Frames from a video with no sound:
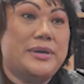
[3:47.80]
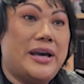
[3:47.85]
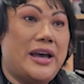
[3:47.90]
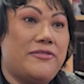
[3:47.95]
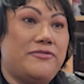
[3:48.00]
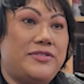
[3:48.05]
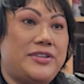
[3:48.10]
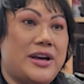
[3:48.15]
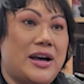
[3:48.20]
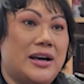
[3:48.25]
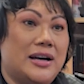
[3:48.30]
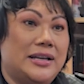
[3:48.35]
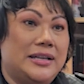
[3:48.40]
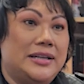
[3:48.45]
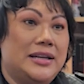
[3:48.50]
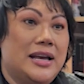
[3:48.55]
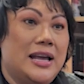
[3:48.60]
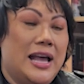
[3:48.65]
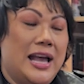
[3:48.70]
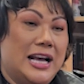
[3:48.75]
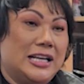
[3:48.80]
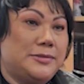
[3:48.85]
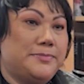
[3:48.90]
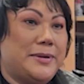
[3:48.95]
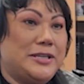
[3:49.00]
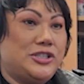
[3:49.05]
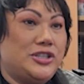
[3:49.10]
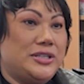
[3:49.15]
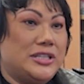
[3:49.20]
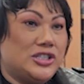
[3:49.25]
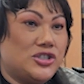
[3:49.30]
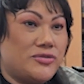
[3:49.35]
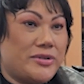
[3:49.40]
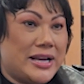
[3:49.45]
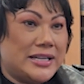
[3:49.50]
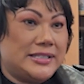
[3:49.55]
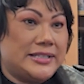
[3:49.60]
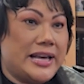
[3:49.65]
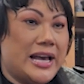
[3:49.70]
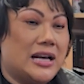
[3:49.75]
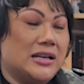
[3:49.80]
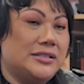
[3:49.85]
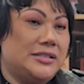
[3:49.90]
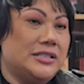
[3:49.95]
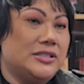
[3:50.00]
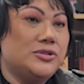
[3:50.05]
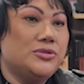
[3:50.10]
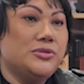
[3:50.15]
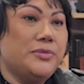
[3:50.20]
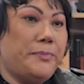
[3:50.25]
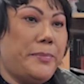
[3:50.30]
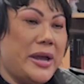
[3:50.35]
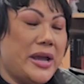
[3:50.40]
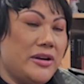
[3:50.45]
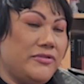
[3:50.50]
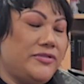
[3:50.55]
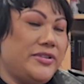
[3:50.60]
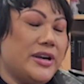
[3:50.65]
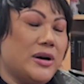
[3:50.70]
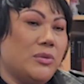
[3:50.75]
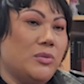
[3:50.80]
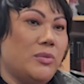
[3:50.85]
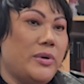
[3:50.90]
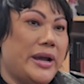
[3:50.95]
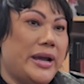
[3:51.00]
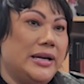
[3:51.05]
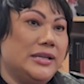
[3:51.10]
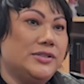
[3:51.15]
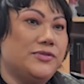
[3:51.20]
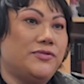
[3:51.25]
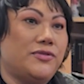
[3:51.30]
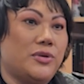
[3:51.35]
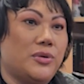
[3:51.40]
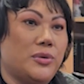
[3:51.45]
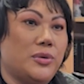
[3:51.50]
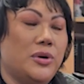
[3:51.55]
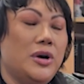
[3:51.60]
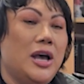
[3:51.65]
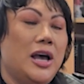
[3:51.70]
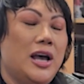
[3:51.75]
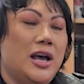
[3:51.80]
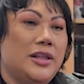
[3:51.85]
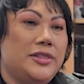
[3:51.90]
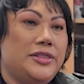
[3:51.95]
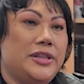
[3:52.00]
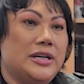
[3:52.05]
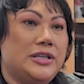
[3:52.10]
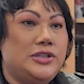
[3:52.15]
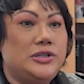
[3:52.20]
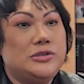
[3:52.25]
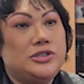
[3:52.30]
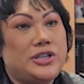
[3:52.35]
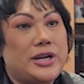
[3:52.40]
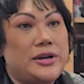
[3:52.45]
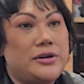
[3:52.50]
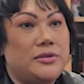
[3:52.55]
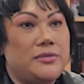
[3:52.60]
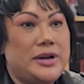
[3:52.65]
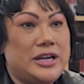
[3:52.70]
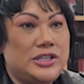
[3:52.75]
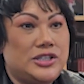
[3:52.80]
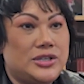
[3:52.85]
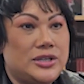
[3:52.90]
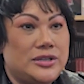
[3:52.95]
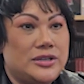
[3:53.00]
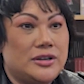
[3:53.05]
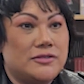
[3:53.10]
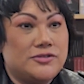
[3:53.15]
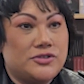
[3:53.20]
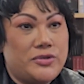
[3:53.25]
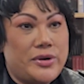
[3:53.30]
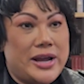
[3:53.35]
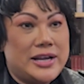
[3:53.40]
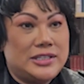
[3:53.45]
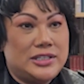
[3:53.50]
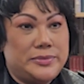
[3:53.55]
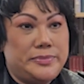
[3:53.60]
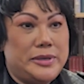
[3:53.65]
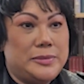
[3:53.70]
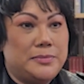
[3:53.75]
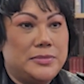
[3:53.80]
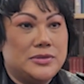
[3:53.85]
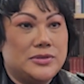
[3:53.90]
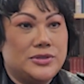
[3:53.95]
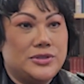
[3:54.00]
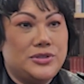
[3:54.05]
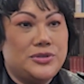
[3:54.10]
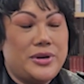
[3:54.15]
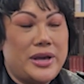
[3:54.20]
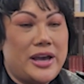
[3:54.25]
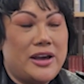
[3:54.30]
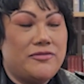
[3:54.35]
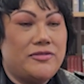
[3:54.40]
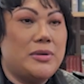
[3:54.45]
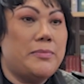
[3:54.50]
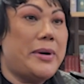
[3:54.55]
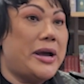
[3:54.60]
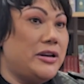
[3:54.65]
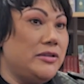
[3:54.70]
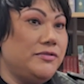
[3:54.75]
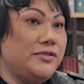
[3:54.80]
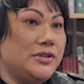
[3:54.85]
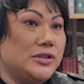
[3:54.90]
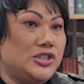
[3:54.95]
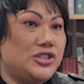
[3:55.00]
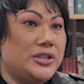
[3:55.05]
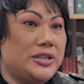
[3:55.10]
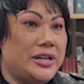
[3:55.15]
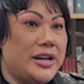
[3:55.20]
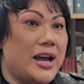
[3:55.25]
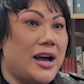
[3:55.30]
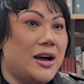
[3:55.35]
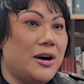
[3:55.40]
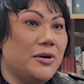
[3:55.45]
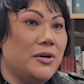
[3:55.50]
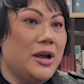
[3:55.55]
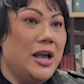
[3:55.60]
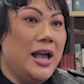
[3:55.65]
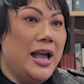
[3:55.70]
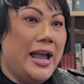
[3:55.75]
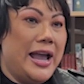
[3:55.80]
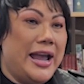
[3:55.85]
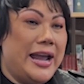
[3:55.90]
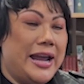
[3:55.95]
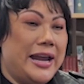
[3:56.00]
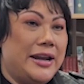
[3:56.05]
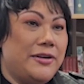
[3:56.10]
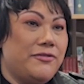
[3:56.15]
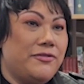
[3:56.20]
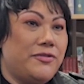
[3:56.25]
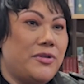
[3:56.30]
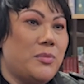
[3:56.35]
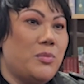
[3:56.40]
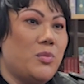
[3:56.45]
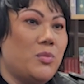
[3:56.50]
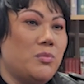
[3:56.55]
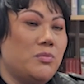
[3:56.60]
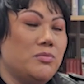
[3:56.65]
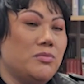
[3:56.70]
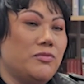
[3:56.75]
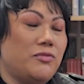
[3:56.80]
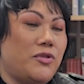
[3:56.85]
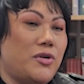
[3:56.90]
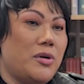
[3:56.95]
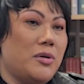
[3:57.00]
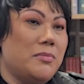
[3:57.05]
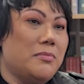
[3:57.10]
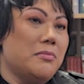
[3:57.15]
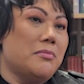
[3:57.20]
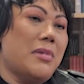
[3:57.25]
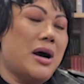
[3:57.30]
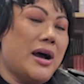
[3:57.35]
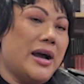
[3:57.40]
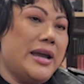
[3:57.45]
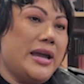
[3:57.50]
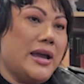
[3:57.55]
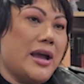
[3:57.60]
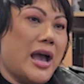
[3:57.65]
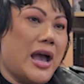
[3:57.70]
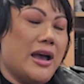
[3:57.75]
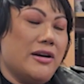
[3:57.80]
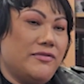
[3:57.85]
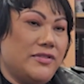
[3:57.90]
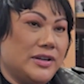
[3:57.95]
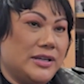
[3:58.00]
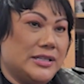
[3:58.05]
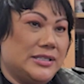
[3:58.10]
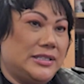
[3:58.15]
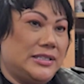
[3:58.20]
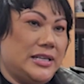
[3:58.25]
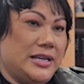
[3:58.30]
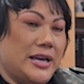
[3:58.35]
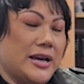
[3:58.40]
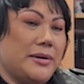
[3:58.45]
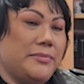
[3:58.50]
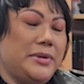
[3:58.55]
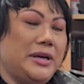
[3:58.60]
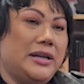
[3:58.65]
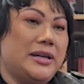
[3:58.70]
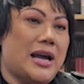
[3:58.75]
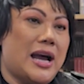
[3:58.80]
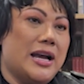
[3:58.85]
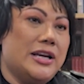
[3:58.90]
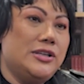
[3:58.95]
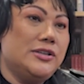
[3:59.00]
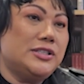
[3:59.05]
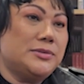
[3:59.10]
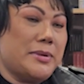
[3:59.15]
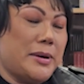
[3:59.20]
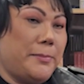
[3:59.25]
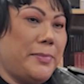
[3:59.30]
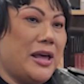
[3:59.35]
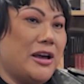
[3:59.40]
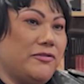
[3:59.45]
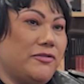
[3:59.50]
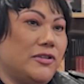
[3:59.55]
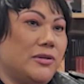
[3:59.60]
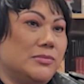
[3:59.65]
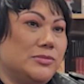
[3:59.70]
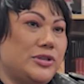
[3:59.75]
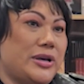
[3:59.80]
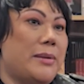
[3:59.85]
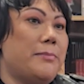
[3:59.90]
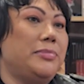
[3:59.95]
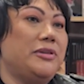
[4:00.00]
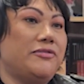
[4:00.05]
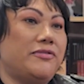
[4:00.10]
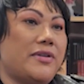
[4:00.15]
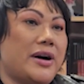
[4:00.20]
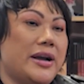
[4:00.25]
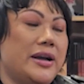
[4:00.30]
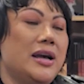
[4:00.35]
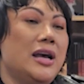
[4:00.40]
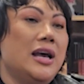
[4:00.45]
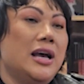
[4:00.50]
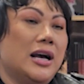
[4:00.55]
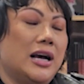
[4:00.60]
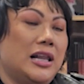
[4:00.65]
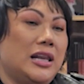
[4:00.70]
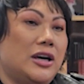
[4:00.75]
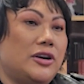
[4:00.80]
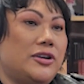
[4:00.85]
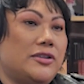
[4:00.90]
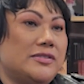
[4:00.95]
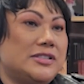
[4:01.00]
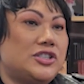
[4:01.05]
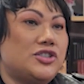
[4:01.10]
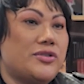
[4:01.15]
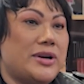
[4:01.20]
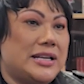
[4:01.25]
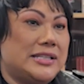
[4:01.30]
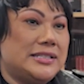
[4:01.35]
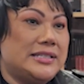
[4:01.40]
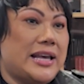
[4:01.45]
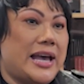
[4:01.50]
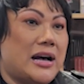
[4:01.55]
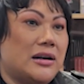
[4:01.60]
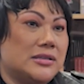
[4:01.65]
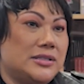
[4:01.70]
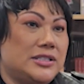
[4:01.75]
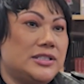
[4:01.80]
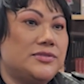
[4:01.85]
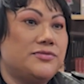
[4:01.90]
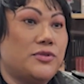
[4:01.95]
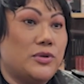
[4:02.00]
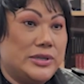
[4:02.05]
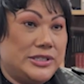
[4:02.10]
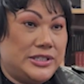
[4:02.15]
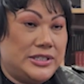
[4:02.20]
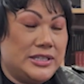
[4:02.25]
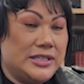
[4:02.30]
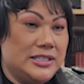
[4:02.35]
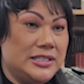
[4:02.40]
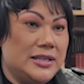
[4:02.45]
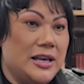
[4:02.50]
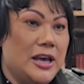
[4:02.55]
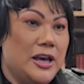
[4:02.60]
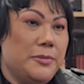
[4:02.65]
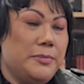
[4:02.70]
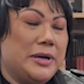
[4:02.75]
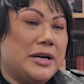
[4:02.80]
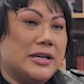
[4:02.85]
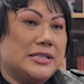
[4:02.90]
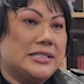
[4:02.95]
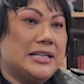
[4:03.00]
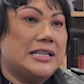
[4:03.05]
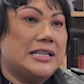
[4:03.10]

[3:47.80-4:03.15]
have done, especially the trans elders who paved their way for the new generation of trans people to have a better future now. And from my advocacy, I use my platform to amplify a lot of trans elders' voices because I